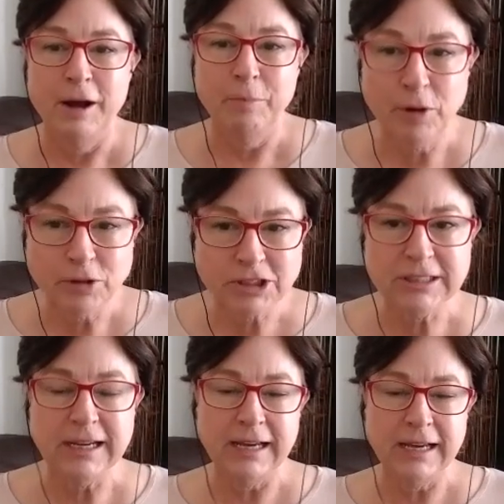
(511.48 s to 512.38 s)

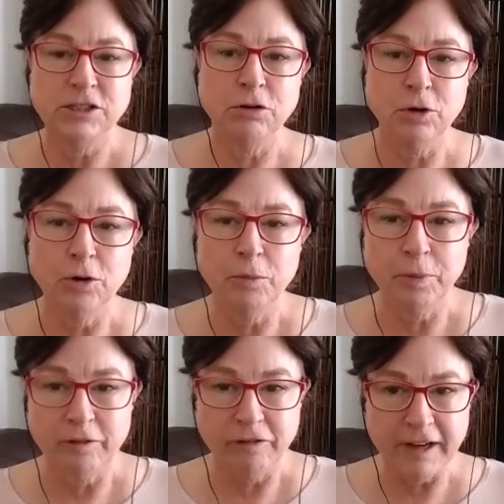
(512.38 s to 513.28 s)
personally and to grow
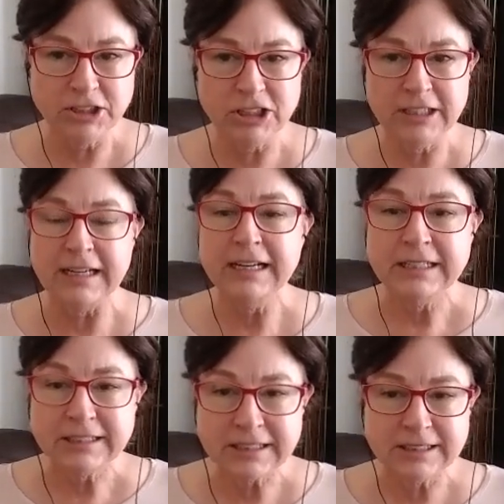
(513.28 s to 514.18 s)
professionally.
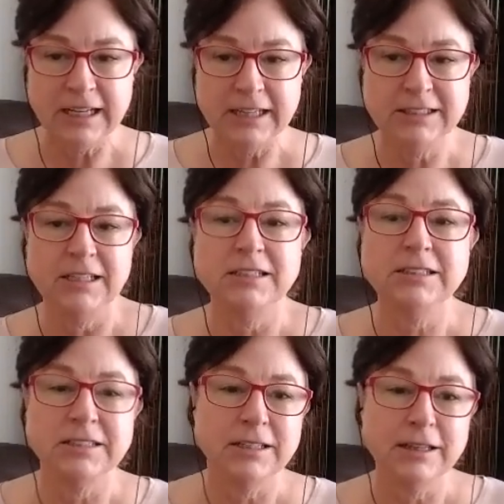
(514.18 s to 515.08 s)
Success
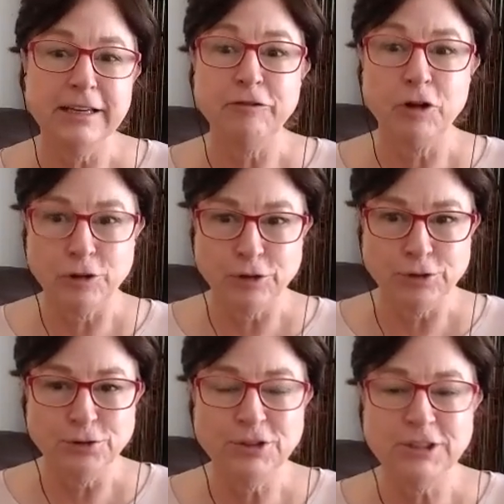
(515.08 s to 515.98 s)
does leave
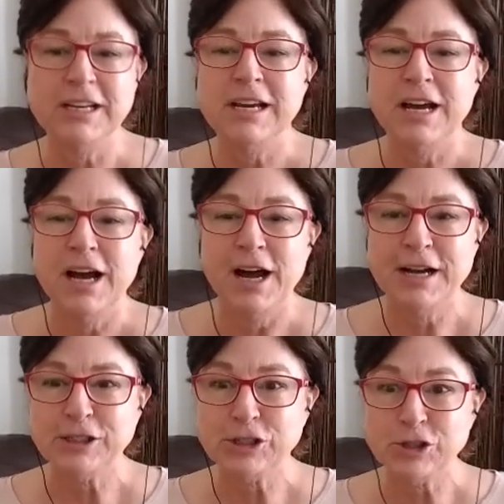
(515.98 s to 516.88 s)
clues.
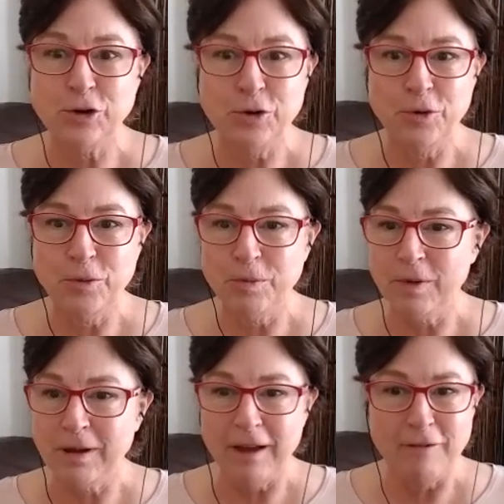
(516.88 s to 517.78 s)
So
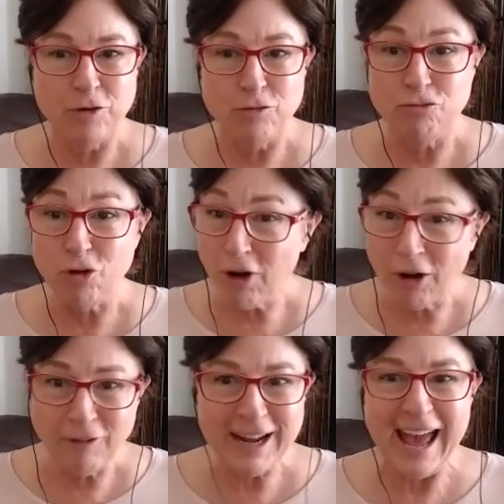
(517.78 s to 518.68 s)
if you don't
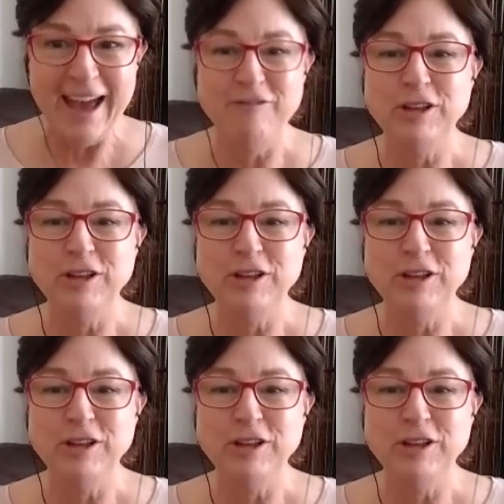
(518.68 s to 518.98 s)
already have